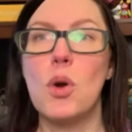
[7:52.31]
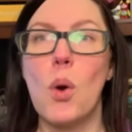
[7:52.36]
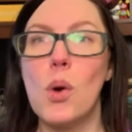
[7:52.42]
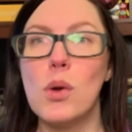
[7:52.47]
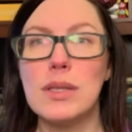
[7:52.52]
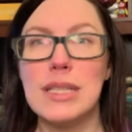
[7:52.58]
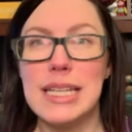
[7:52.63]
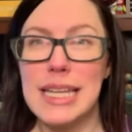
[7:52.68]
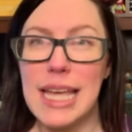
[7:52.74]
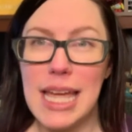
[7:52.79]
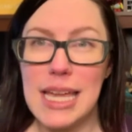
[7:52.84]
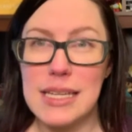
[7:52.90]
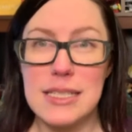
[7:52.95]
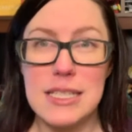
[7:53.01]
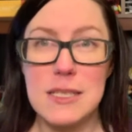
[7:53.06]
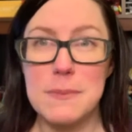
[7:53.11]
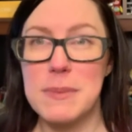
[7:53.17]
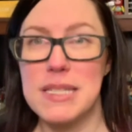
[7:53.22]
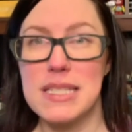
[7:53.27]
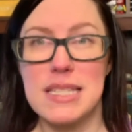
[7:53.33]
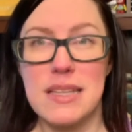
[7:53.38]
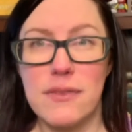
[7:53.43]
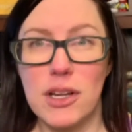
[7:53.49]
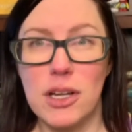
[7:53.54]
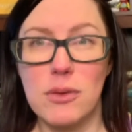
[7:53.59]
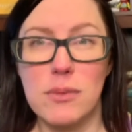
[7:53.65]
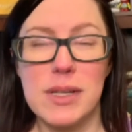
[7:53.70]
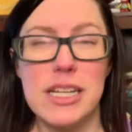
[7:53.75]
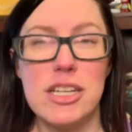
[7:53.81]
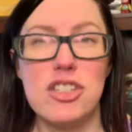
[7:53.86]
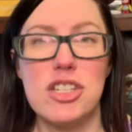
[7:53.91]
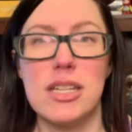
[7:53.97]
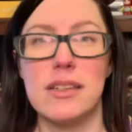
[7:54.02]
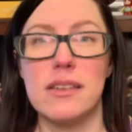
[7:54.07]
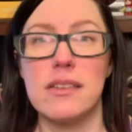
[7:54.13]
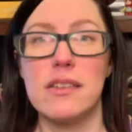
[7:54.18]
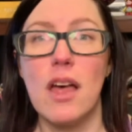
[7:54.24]
only get in specific
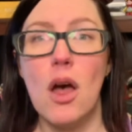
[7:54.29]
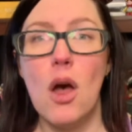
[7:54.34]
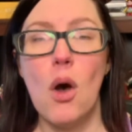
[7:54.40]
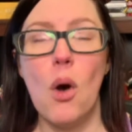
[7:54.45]
regions,